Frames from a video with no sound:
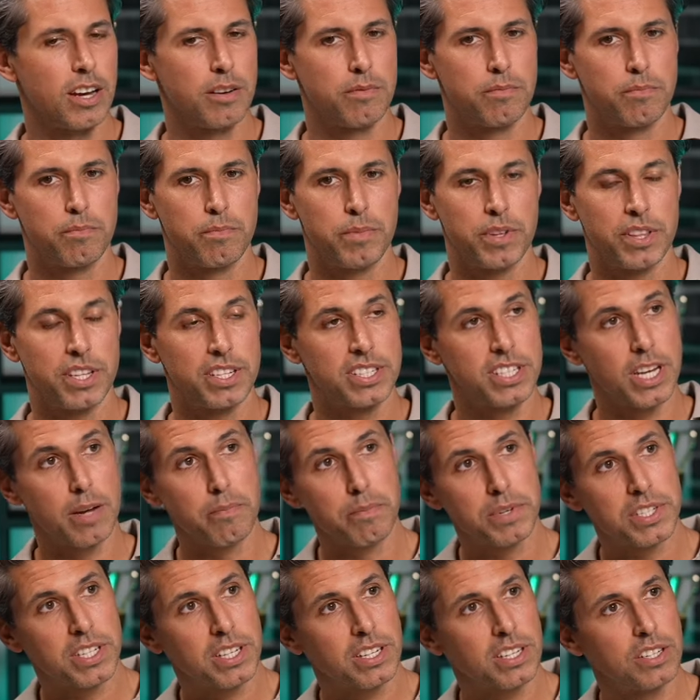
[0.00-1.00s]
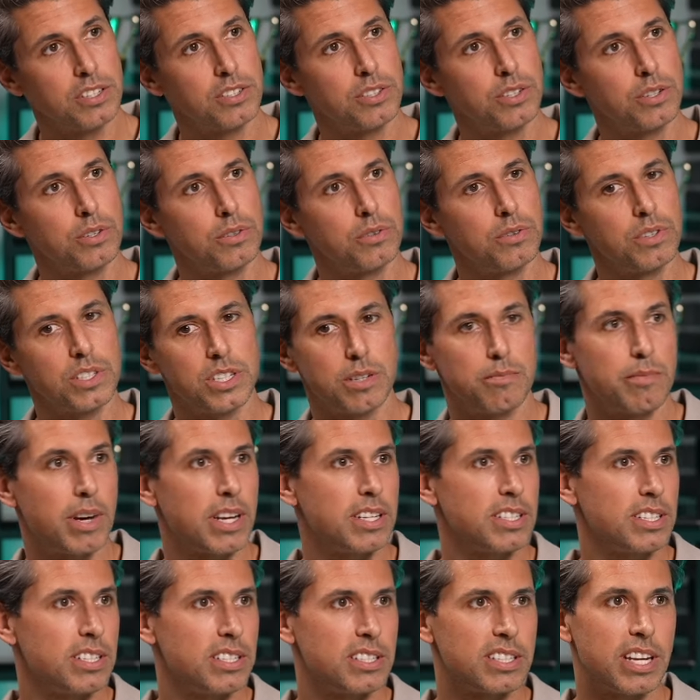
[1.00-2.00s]
But the 10% that do is
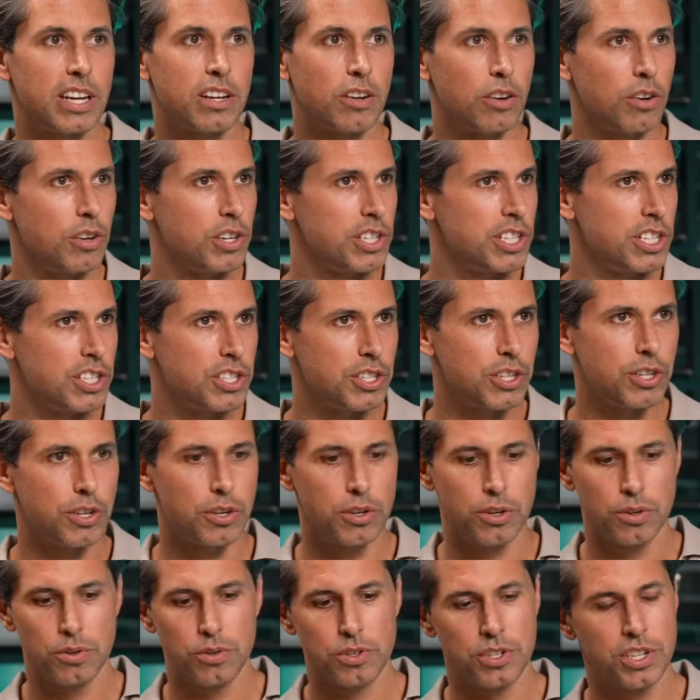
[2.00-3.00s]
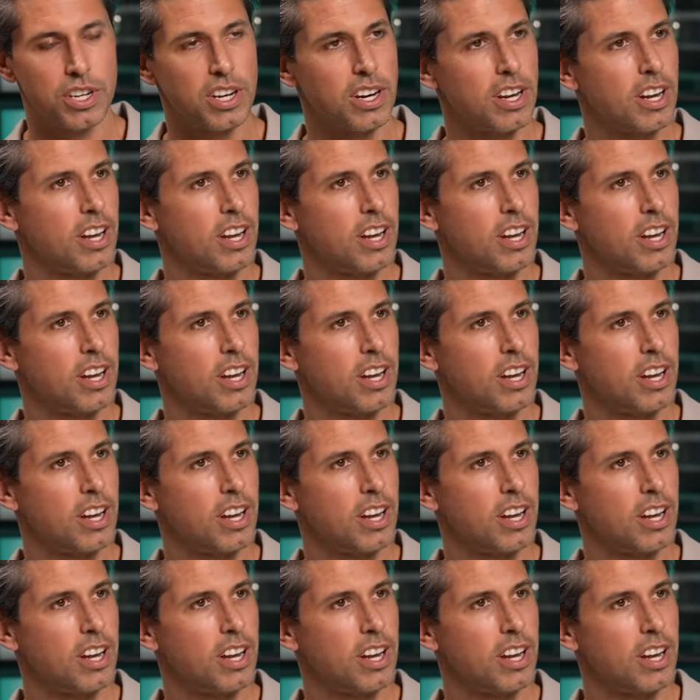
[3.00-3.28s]
amazing. Technology is huge.